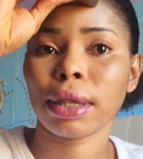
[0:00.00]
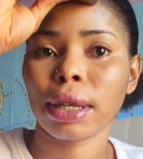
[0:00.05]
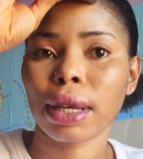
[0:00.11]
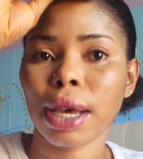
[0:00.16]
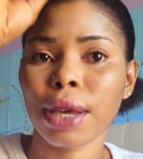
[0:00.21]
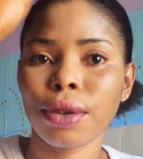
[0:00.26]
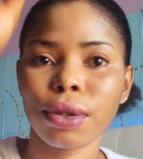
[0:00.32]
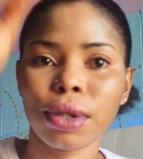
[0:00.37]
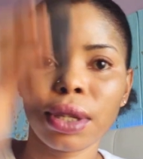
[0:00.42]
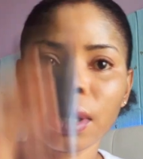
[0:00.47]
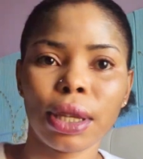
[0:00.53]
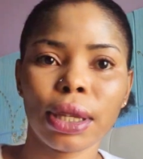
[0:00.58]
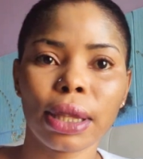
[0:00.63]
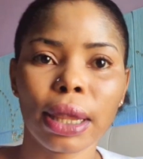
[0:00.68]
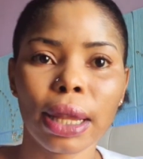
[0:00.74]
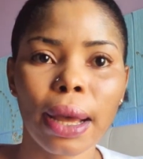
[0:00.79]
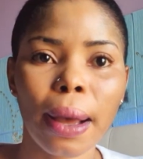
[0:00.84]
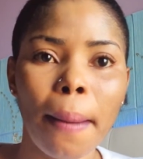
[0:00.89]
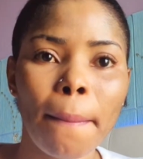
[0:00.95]
Can you see it
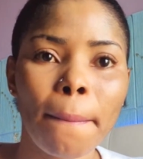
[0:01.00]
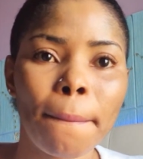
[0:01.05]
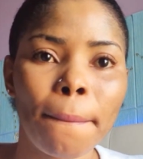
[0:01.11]
now?